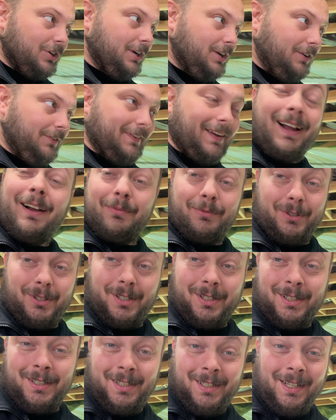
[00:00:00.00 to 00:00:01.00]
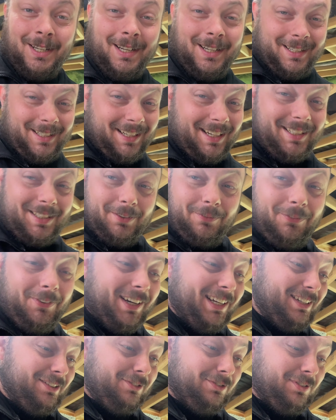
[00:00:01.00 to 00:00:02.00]
it off camera in case it
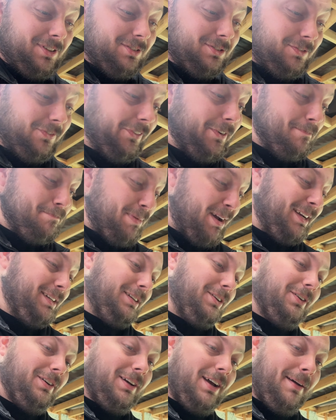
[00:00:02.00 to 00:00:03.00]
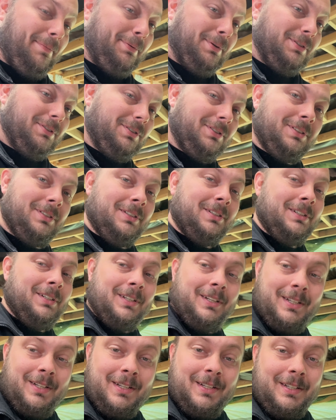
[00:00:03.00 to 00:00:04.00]
fails and something bad happens.
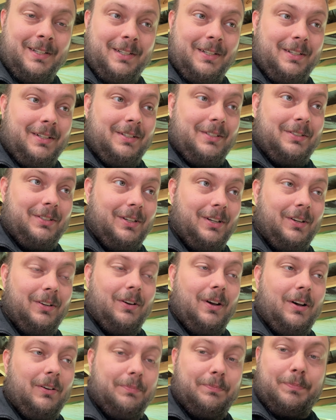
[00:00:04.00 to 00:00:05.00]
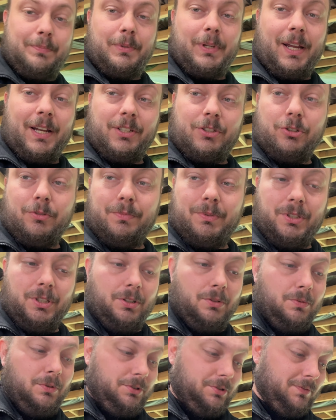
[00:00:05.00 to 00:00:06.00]
So I'll catch up to
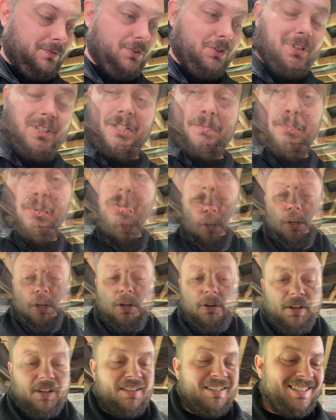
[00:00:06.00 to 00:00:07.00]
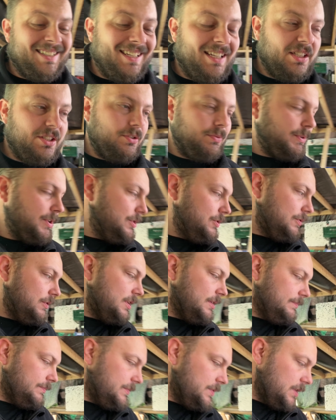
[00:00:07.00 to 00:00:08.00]
you once I've done this board. Alright, the test went
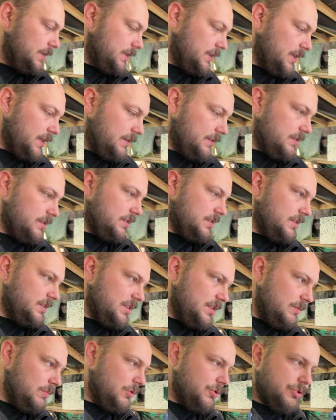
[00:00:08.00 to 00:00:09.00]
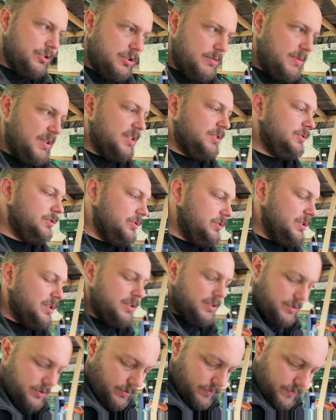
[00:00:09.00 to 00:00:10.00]
alright. It wasn't the best because
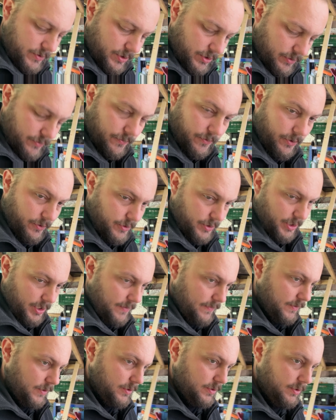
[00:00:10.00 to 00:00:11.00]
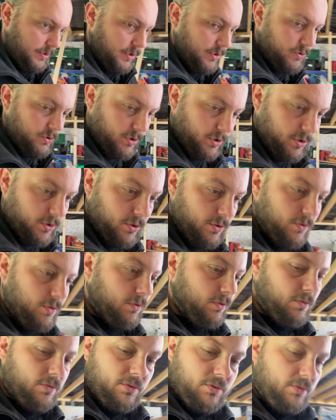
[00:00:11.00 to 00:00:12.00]
it's obviously just thrown together. Literally just
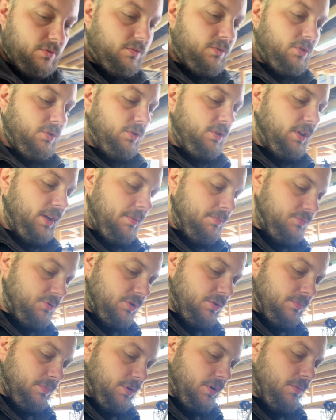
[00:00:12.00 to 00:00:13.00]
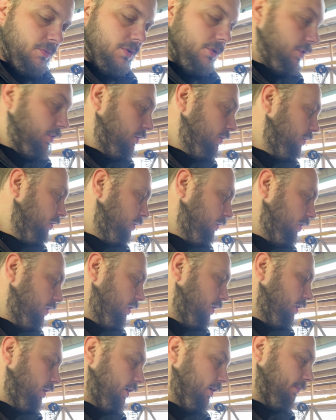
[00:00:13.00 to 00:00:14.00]
2 clamps and a bit of wood.
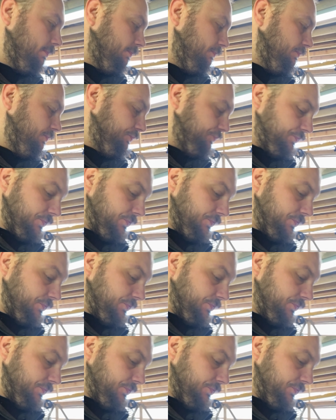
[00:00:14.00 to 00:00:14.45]
I'm